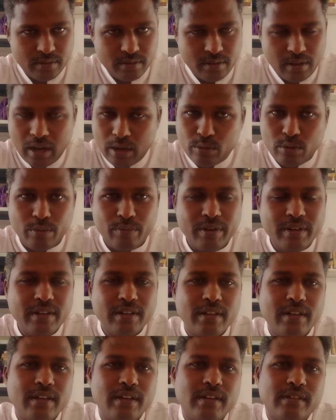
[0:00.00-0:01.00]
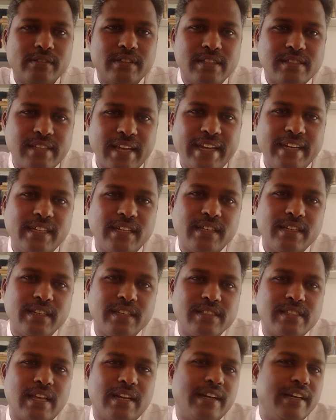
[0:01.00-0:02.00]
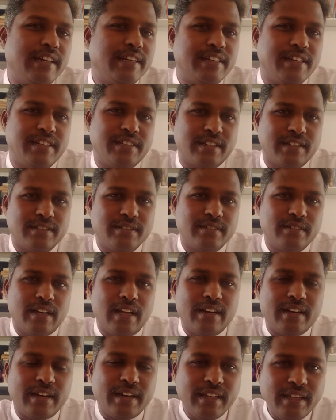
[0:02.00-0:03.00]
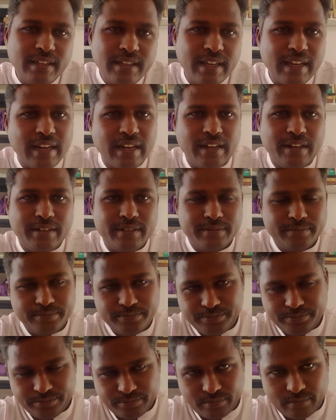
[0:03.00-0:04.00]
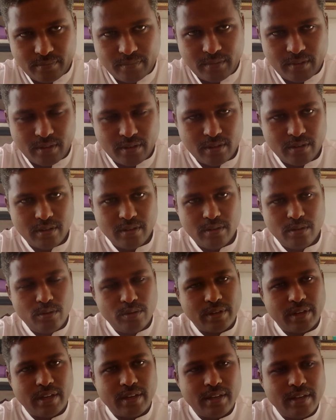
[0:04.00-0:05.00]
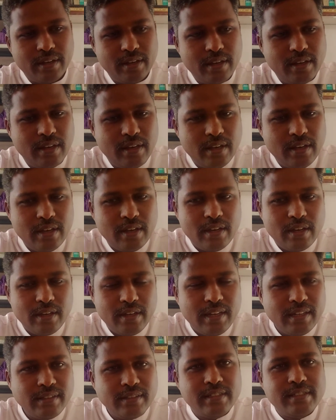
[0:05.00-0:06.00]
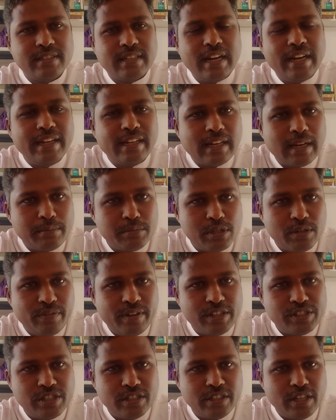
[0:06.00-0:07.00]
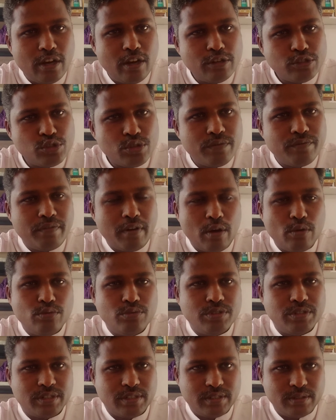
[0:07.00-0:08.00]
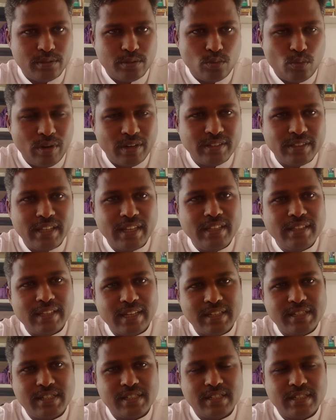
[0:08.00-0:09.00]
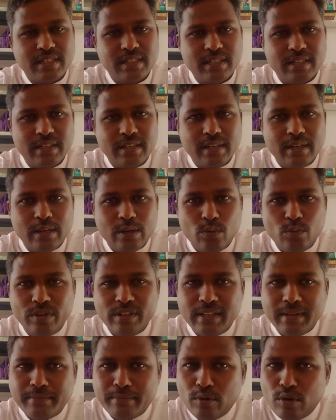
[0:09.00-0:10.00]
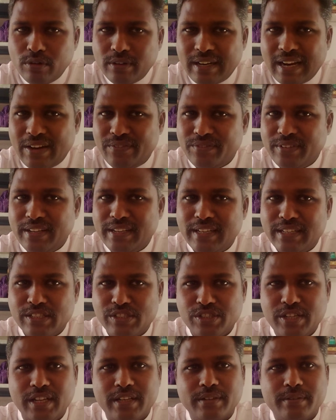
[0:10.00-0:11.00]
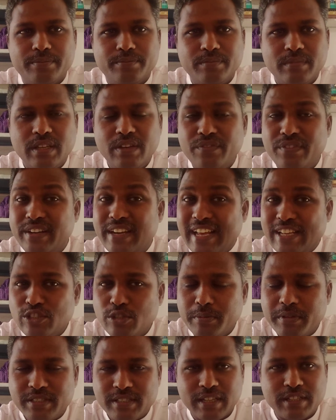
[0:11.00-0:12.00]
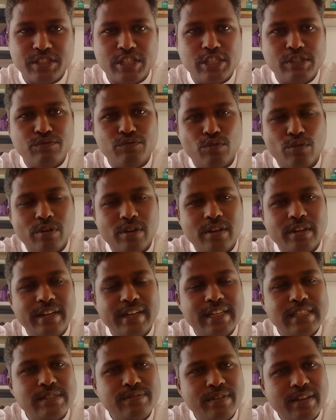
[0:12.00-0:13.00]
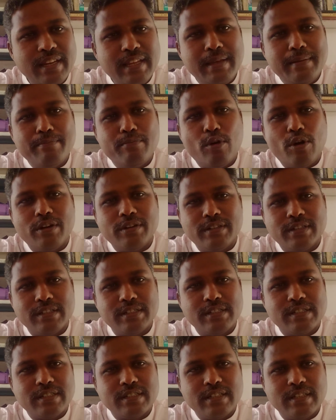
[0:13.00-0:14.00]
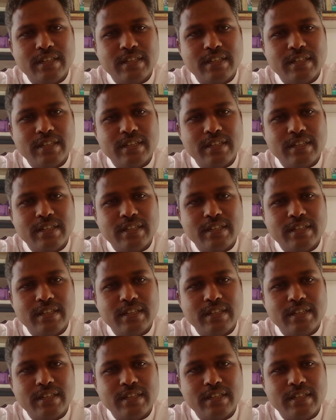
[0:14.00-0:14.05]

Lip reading: However, the site is already treated, already healed. Okay. In this clinical observation, they also found one thing, that when the bone grafting is done, if it has to be successful, it is very important